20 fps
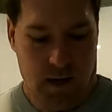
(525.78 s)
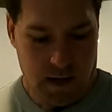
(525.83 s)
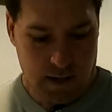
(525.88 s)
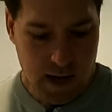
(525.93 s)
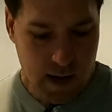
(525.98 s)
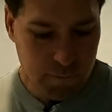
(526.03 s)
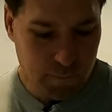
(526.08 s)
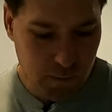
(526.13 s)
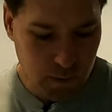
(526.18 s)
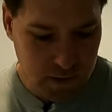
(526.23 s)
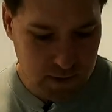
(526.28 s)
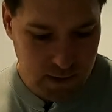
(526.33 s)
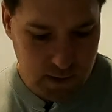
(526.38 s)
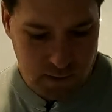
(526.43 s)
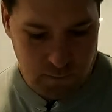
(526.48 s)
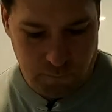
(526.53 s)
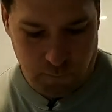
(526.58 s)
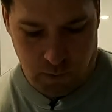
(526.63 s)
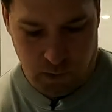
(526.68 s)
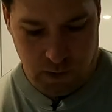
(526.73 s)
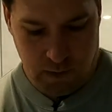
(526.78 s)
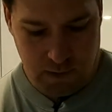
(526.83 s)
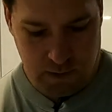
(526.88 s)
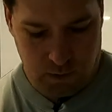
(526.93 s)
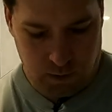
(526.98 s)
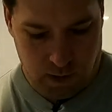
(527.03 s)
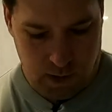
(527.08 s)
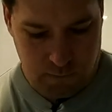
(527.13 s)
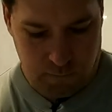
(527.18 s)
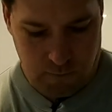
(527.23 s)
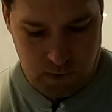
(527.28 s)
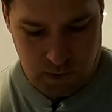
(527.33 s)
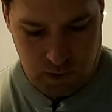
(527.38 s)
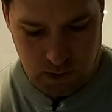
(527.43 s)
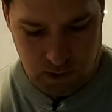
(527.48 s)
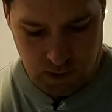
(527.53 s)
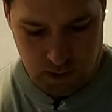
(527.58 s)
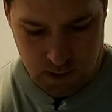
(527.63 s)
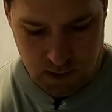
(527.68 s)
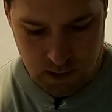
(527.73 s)
Okay, first thing for this
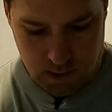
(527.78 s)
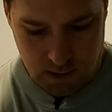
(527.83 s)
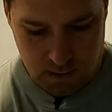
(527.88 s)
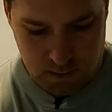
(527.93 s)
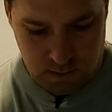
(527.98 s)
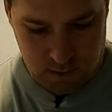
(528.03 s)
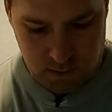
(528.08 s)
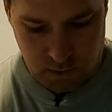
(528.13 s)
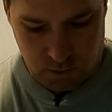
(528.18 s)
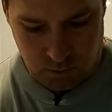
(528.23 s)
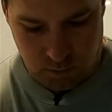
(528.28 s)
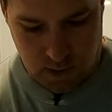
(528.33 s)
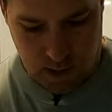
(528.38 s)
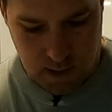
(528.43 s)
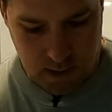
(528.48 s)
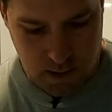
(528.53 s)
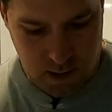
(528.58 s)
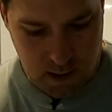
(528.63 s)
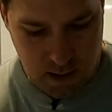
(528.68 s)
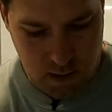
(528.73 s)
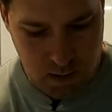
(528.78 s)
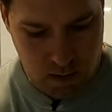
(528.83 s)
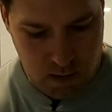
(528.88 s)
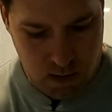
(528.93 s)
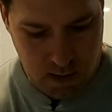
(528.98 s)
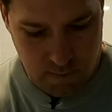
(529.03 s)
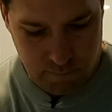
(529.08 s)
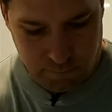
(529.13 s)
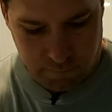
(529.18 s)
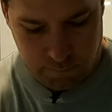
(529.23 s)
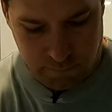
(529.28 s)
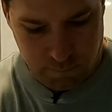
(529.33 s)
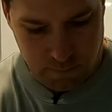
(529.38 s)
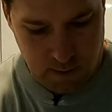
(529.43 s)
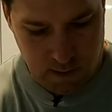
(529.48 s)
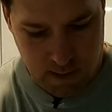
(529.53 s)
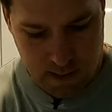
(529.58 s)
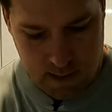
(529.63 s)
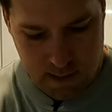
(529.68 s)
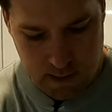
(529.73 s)
crayfish is just to run a knife
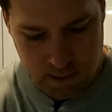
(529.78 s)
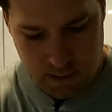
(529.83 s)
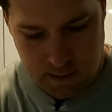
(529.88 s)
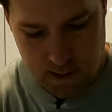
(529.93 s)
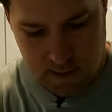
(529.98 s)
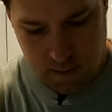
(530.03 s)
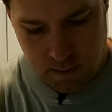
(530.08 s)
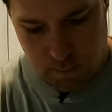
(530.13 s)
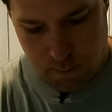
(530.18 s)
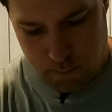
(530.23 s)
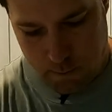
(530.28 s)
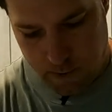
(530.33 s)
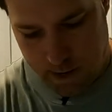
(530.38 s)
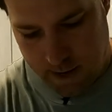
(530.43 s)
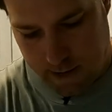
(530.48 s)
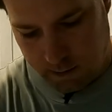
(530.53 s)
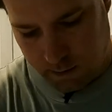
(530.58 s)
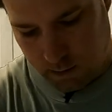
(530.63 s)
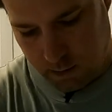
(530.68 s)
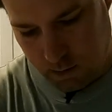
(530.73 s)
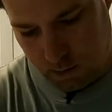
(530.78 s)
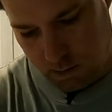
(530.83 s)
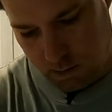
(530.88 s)
down the back